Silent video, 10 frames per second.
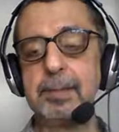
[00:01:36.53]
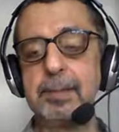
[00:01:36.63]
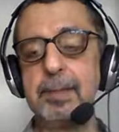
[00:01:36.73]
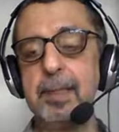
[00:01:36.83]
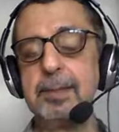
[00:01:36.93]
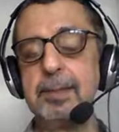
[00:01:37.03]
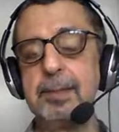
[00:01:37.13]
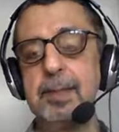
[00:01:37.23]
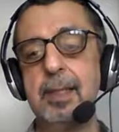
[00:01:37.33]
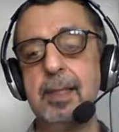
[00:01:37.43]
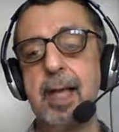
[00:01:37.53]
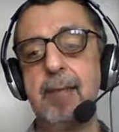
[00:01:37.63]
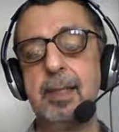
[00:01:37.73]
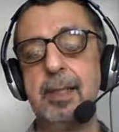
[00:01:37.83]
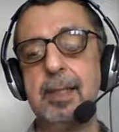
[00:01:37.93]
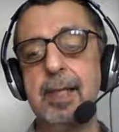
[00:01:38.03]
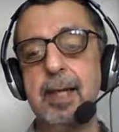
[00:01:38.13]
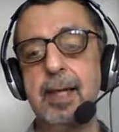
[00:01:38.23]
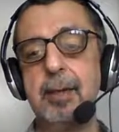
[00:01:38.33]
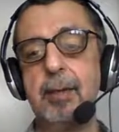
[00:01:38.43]
thus having a
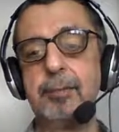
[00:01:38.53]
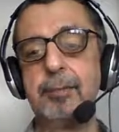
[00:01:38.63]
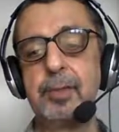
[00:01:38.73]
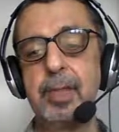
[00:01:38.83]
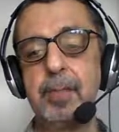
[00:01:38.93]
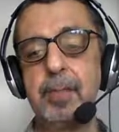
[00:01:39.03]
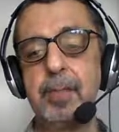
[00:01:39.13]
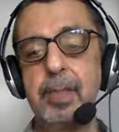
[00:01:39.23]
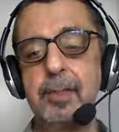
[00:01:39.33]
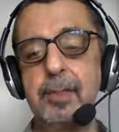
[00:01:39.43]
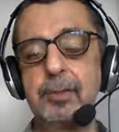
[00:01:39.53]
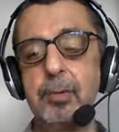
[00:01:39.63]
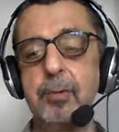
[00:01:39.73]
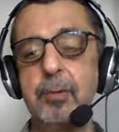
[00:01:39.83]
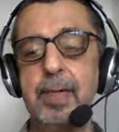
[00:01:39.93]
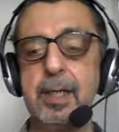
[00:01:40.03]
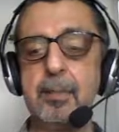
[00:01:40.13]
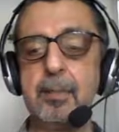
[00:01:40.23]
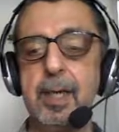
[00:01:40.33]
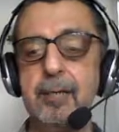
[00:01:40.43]
head of 3 meters over and
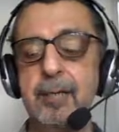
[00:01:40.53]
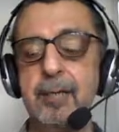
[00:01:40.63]
above